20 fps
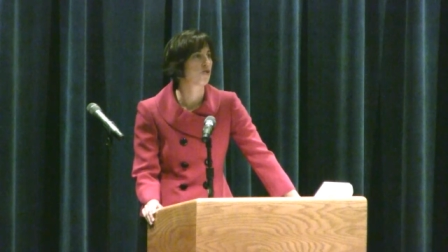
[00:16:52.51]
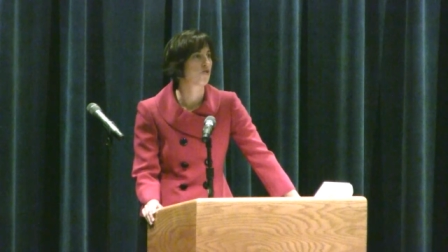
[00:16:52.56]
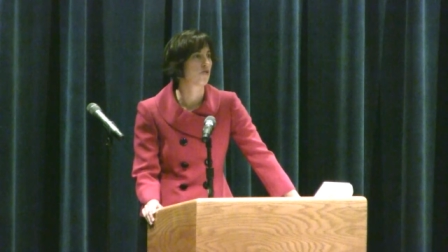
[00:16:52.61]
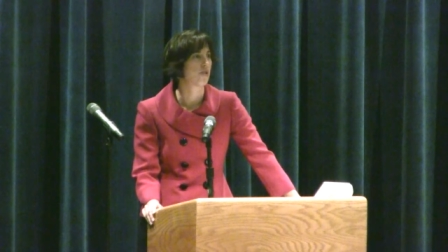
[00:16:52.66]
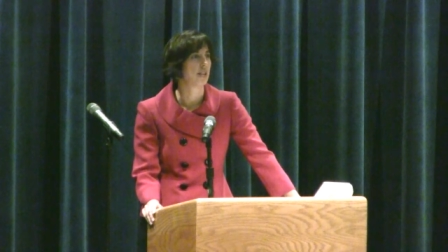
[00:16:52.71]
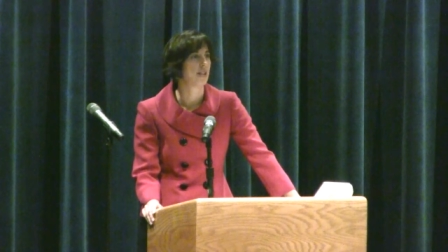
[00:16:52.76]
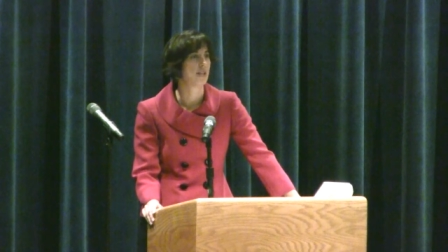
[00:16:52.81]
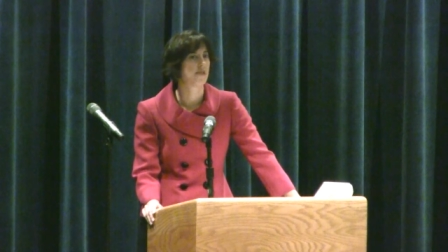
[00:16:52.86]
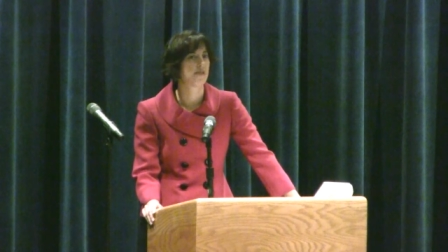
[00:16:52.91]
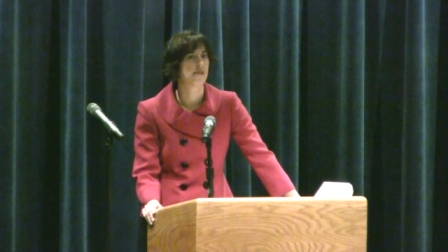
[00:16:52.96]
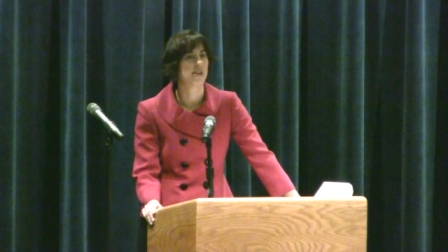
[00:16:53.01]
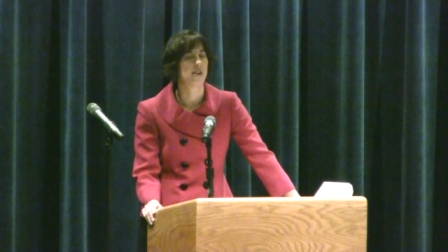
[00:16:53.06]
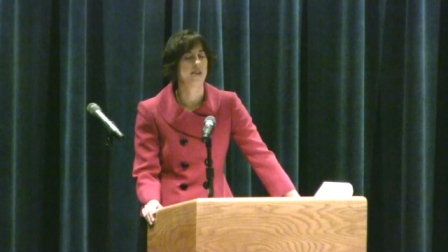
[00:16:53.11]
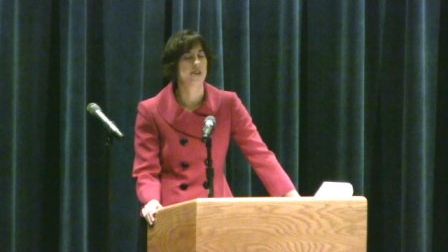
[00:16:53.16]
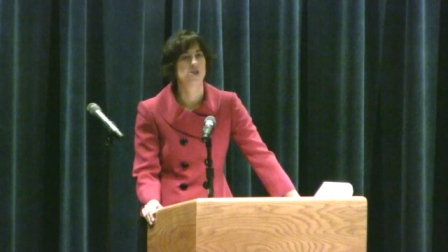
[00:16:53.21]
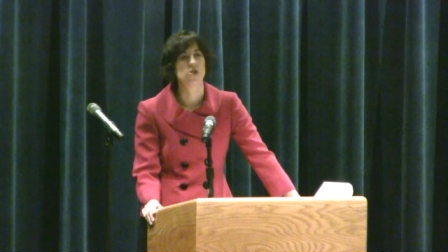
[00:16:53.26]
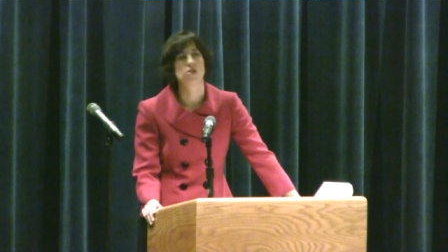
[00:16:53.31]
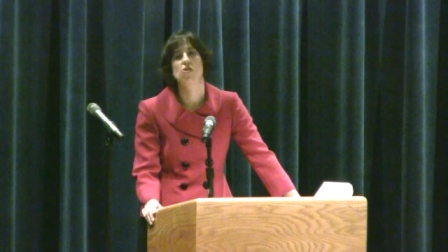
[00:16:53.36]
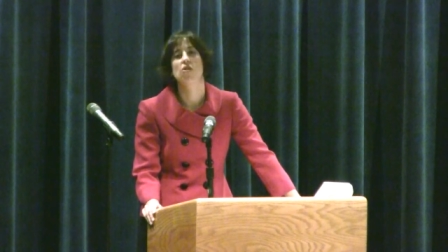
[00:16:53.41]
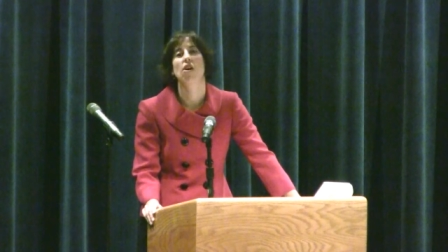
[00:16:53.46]
streets
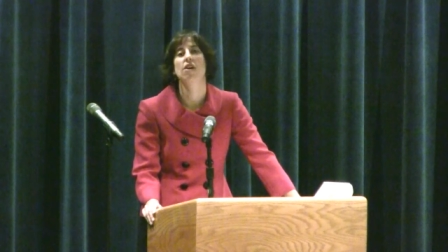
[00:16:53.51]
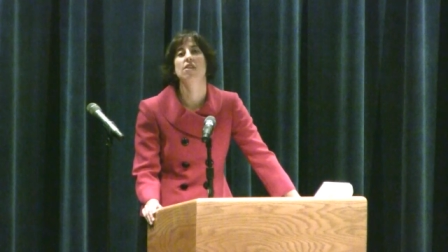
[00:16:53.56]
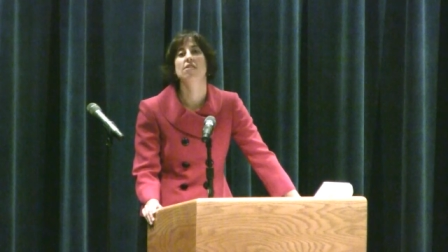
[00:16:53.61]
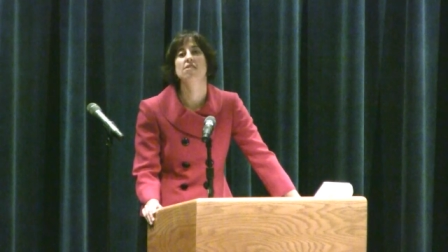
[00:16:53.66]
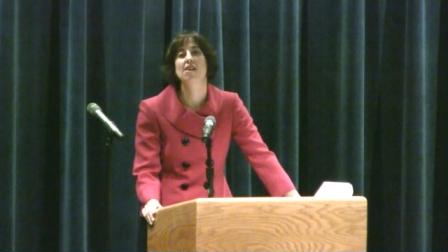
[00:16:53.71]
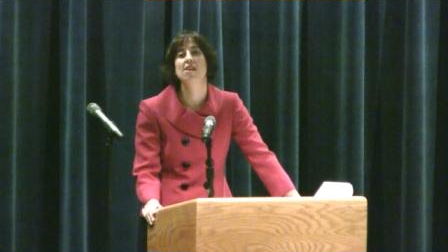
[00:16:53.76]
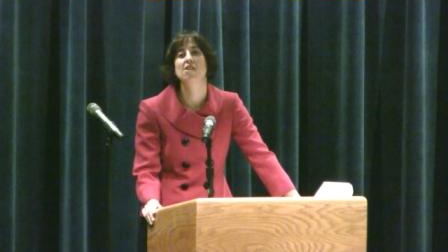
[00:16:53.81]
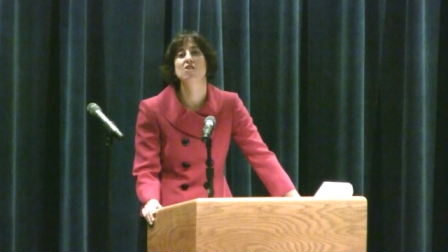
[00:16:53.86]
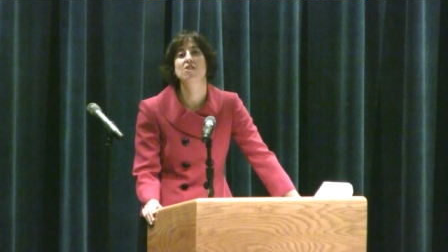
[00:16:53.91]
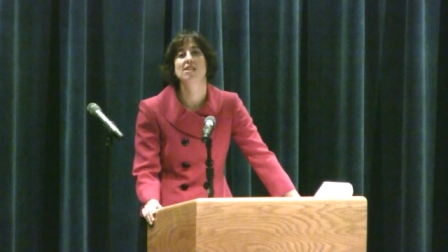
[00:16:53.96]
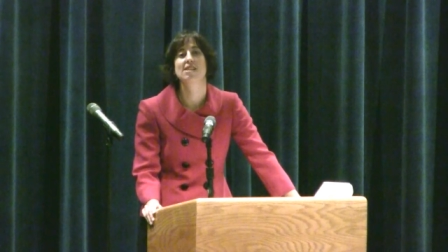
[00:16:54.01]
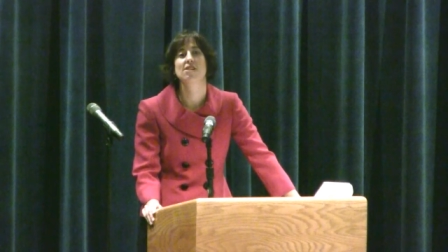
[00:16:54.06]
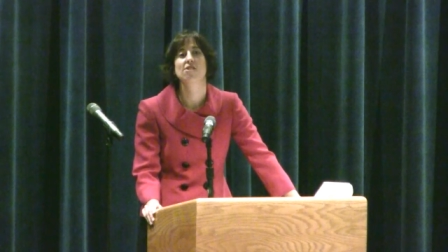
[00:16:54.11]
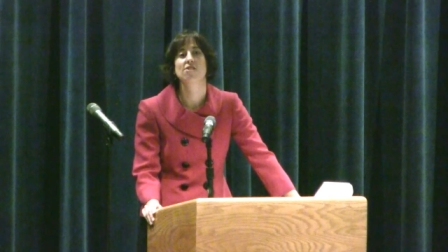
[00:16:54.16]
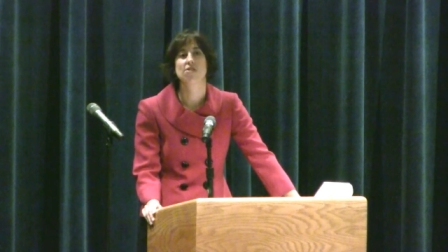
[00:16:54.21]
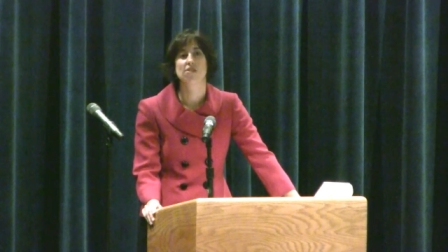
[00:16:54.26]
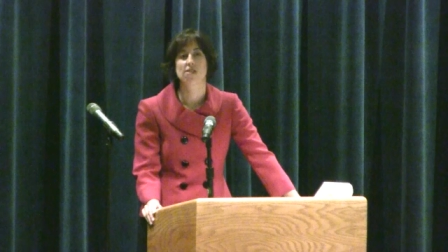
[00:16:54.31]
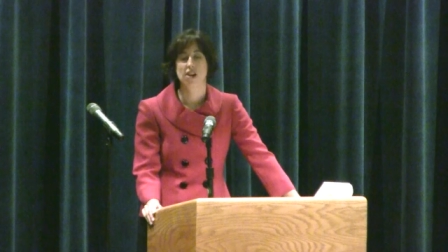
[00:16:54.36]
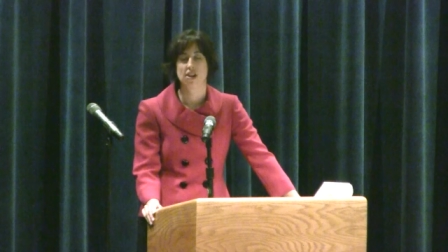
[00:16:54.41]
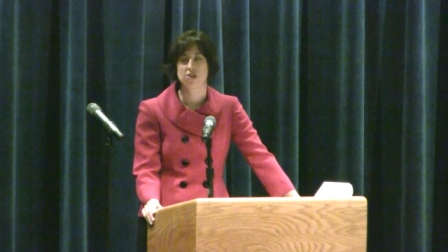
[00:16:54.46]
into
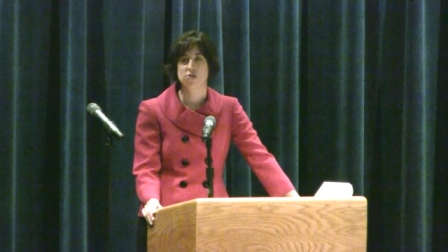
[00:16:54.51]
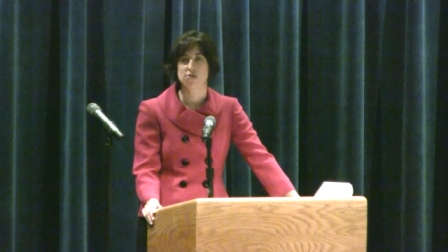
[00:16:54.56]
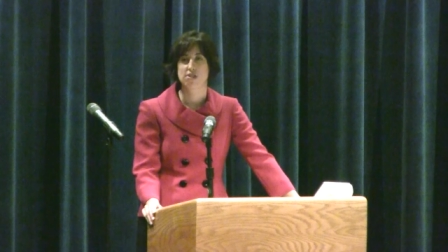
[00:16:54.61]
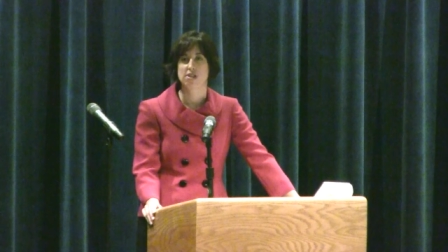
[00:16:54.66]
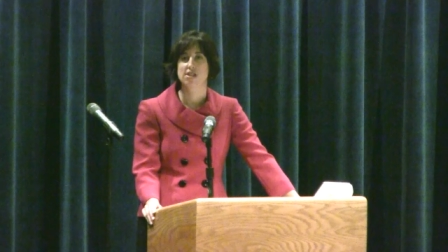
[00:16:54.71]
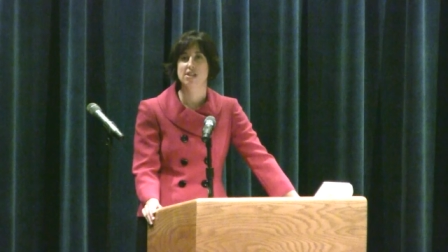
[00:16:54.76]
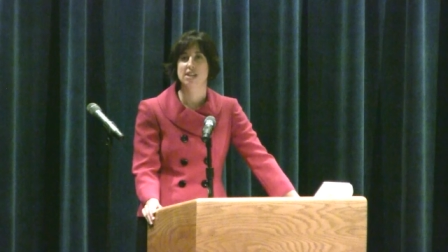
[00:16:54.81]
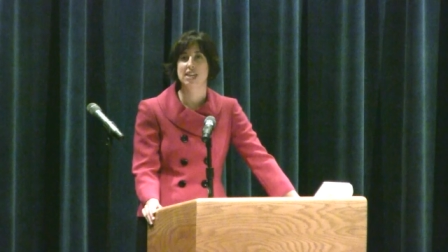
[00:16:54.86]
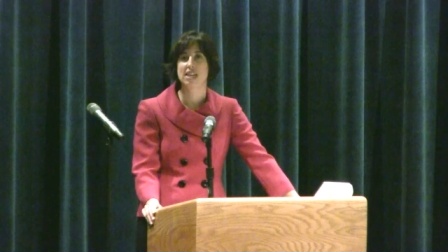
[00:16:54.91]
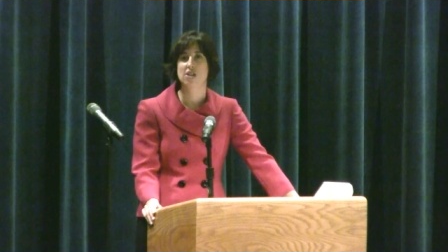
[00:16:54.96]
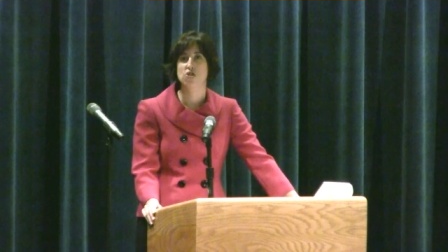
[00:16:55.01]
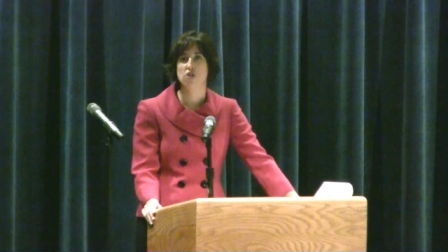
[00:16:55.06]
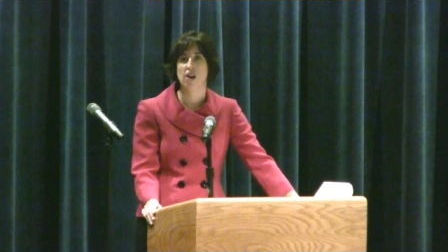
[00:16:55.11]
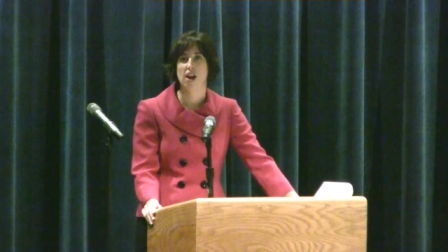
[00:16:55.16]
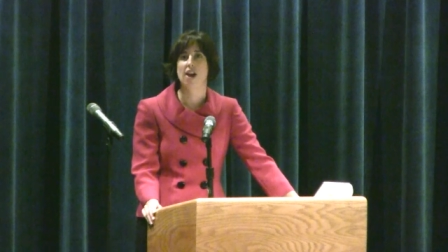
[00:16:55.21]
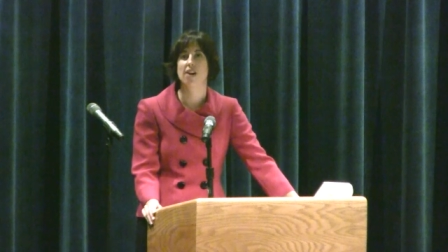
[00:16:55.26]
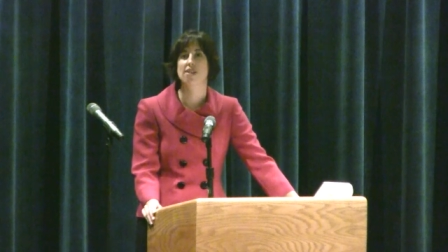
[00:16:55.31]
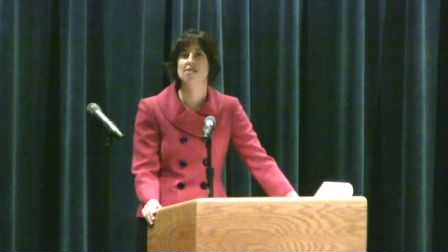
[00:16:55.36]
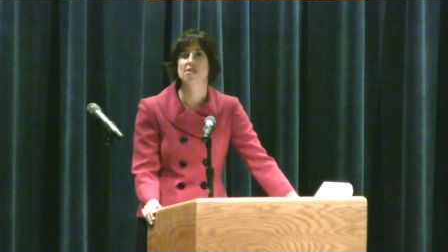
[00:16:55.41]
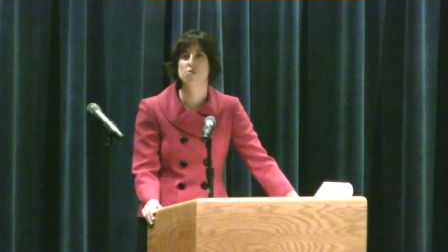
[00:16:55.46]
cross-country ski
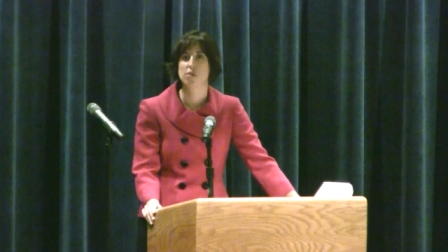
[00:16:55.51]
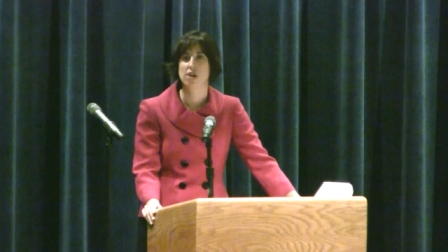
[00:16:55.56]
tracks,